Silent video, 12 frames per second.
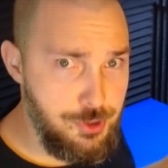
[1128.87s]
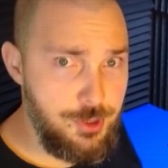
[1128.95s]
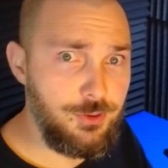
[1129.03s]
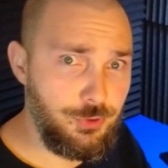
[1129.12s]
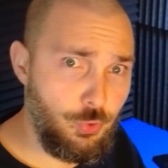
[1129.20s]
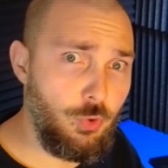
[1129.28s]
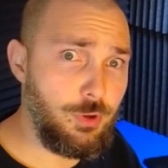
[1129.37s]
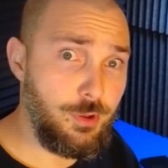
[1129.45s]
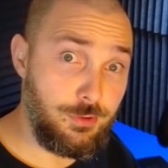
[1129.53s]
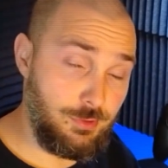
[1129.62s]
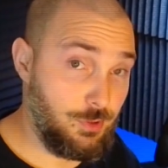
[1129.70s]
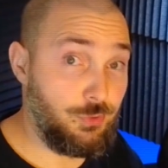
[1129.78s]

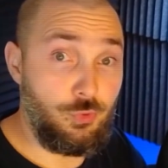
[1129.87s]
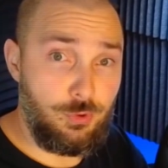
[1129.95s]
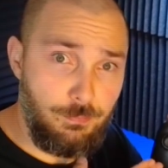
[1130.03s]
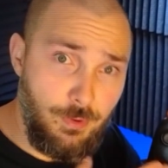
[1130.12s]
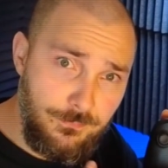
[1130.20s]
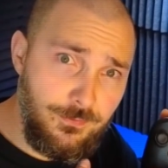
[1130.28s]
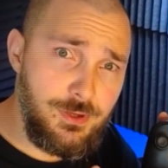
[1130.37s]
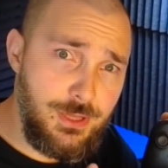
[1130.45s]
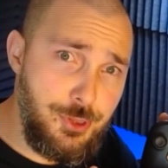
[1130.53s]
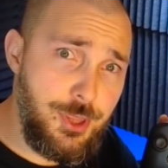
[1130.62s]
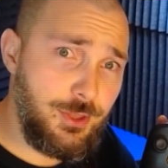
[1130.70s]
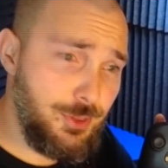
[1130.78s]
controller and you're perfectly
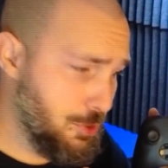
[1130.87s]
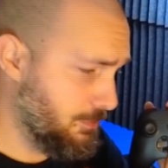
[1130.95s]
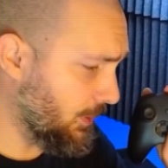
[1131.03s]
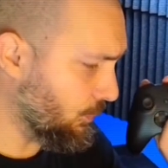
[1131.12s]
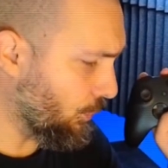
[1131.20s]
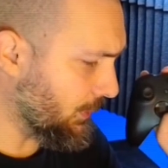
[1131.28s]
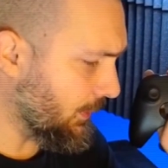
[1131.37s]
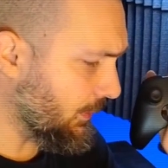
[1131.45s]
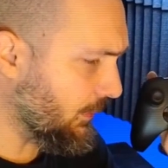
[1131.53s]
satisfied with it,